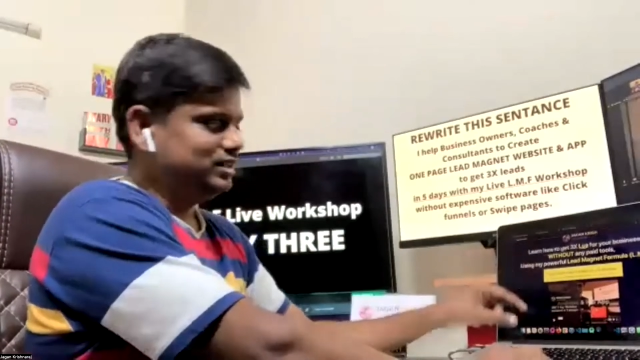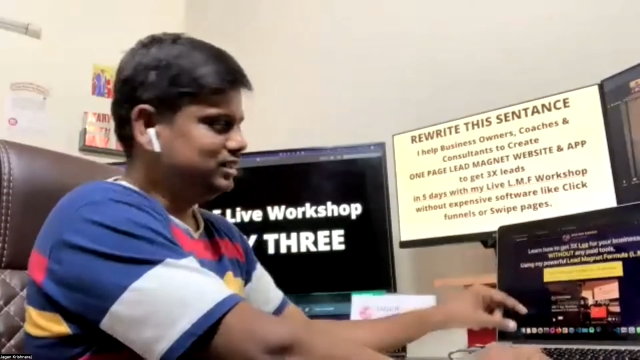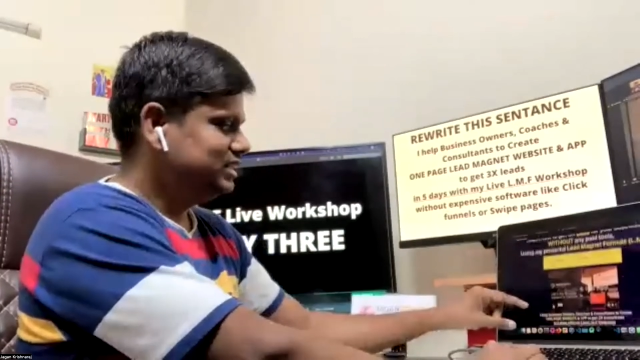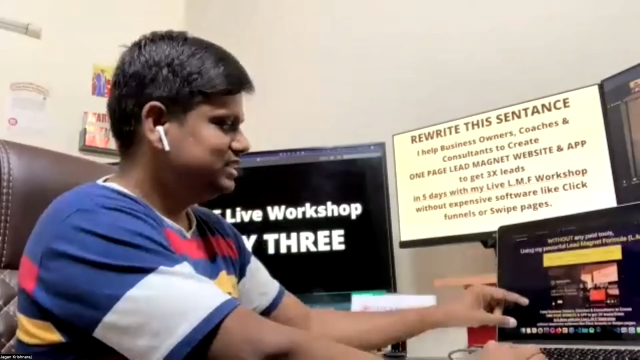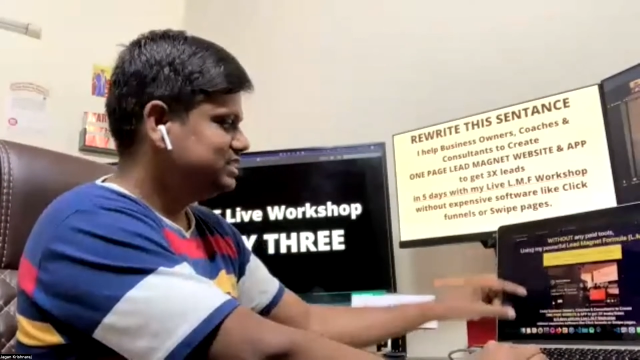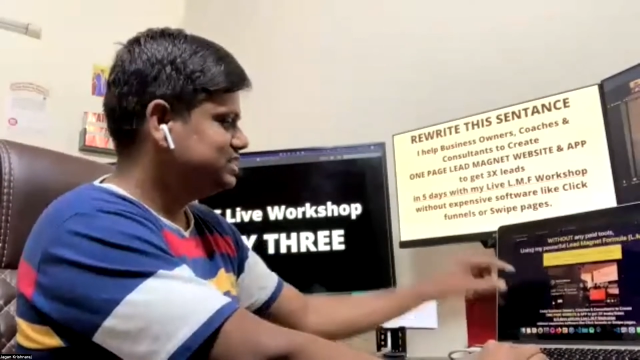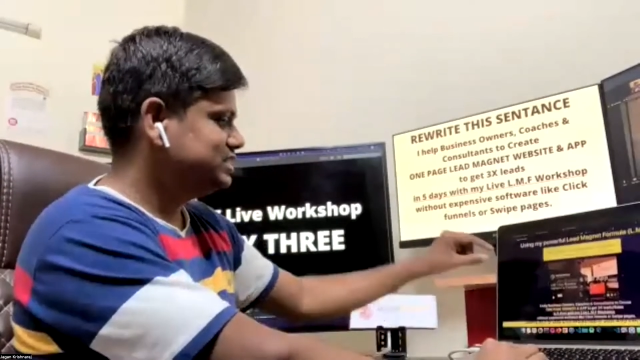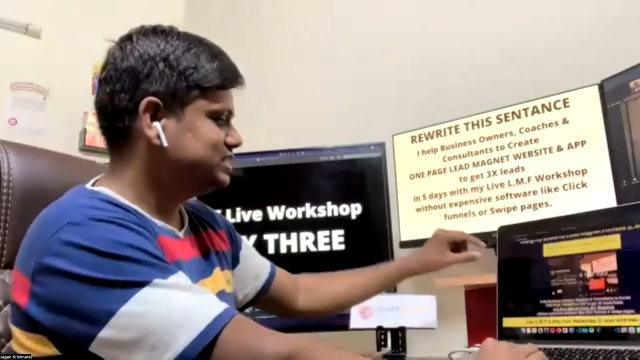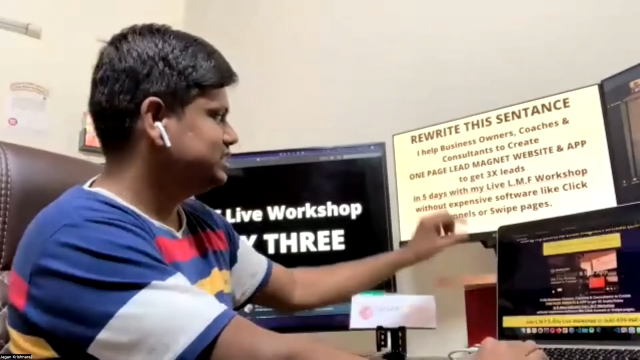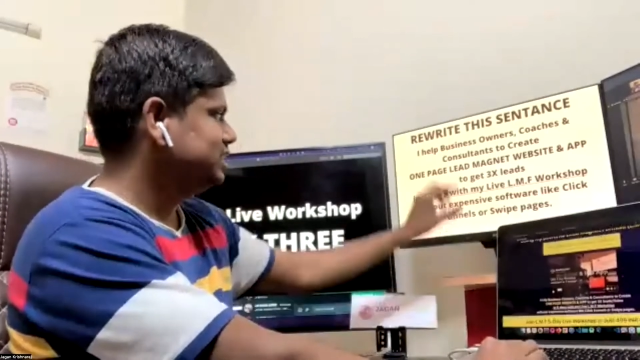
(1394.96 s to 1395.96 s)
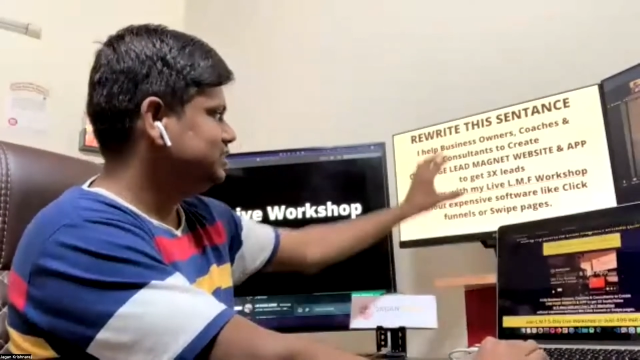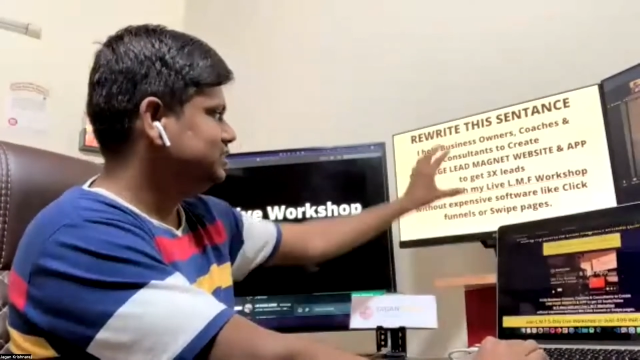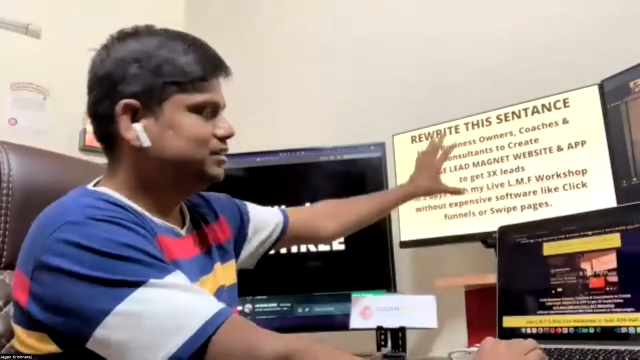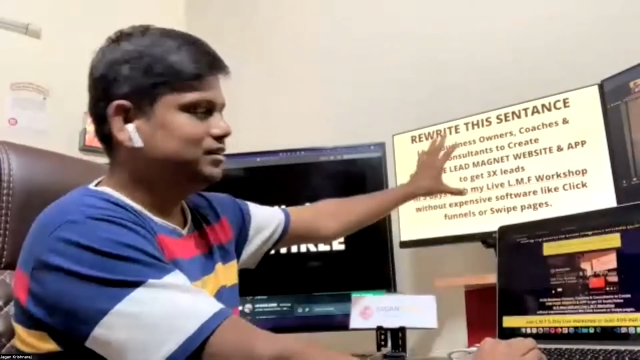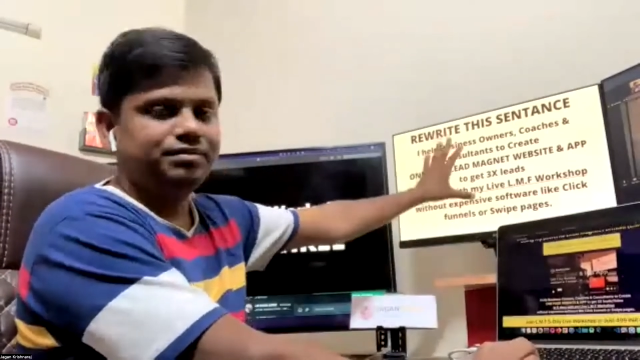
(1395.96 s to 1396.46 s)
This is the
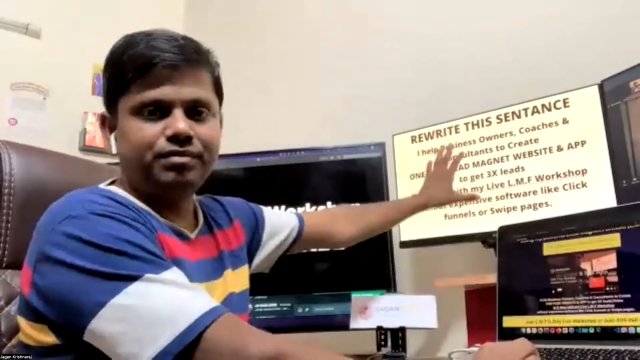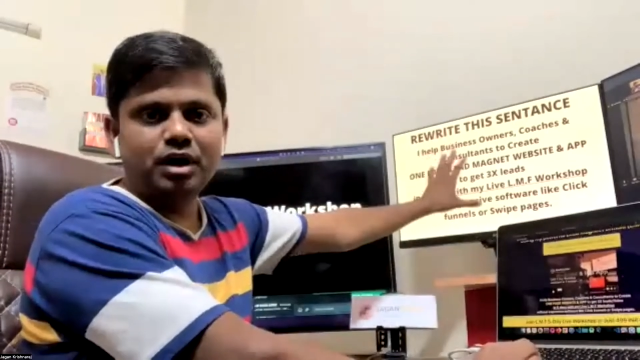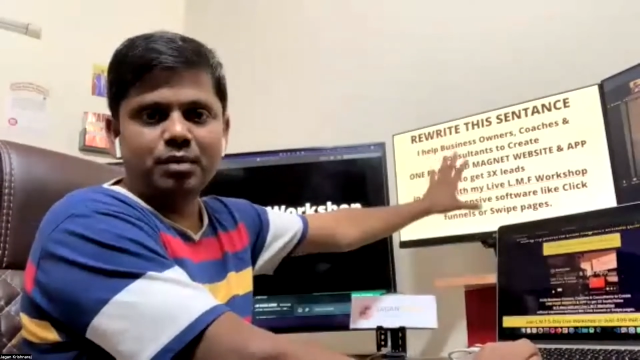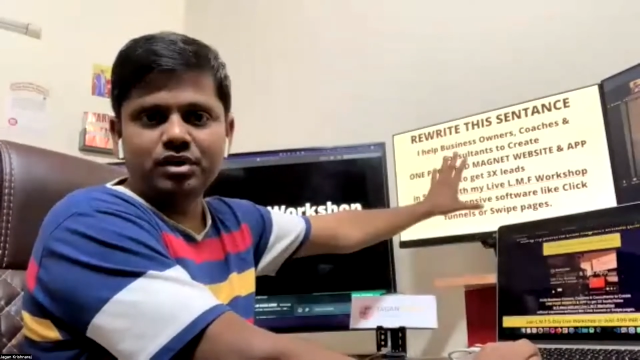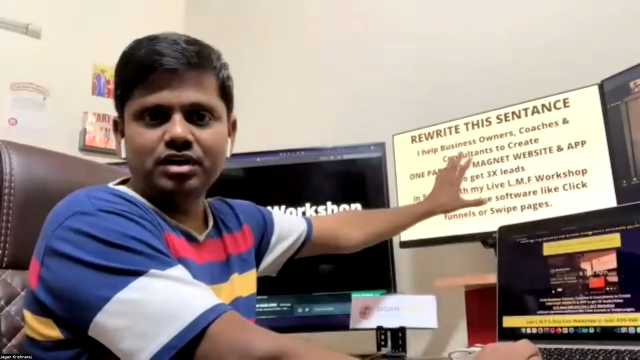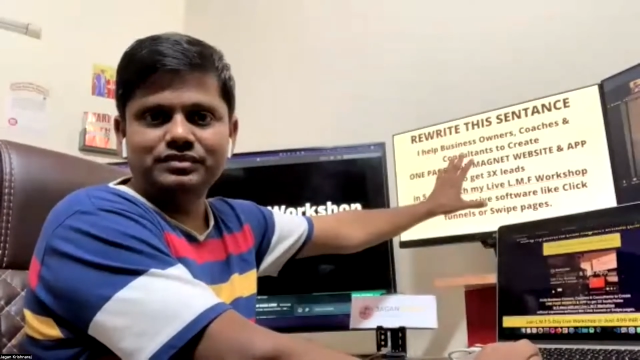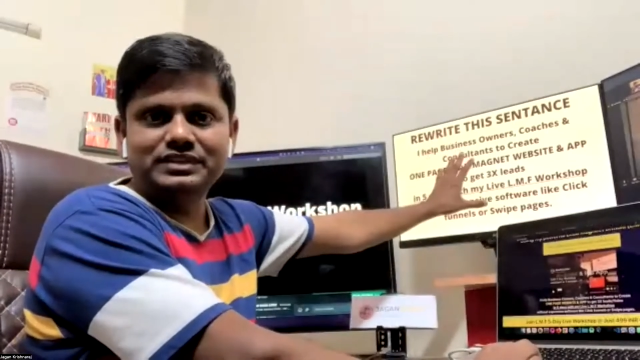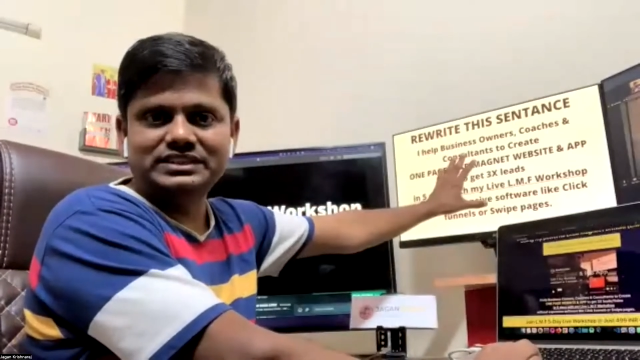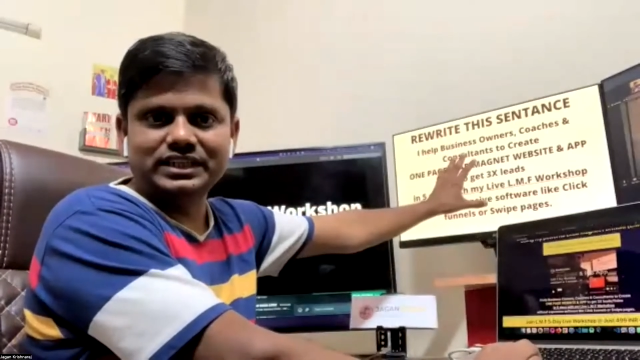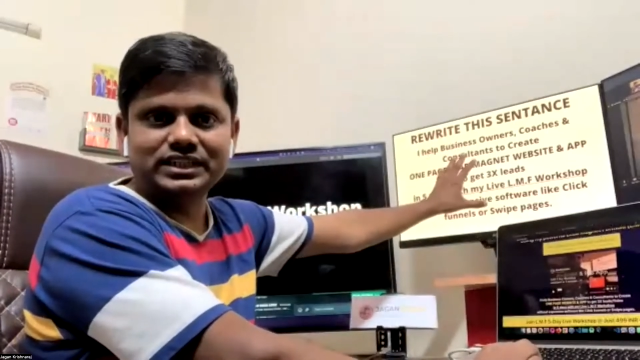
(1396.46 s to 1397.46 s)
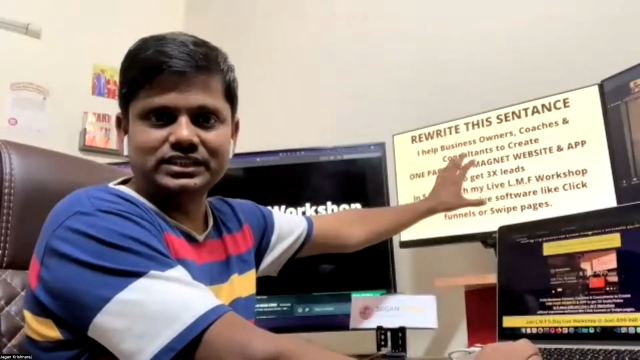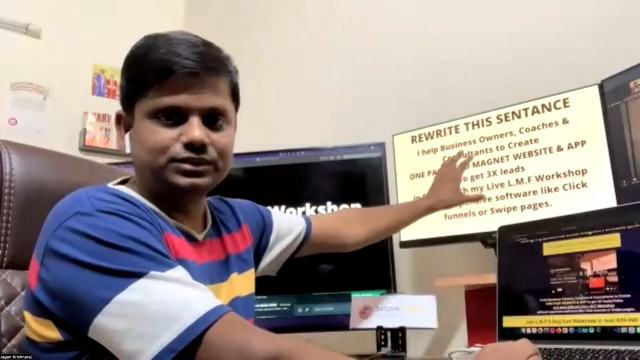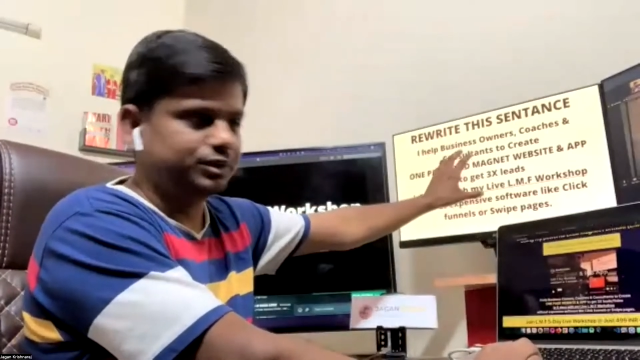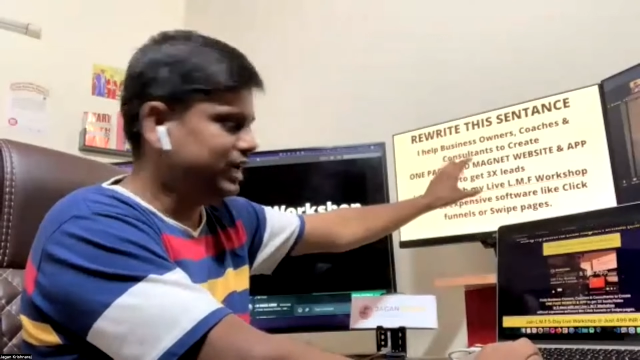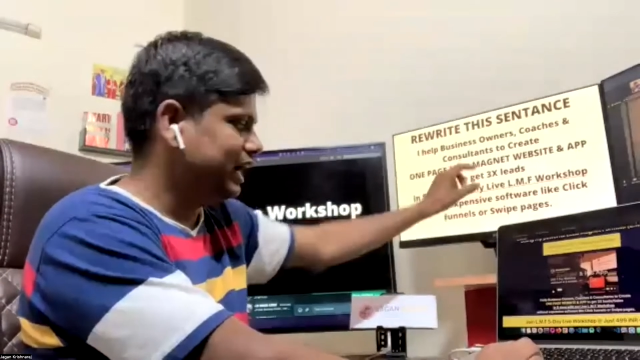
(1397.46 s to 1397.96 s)
formula of this sentence, okay.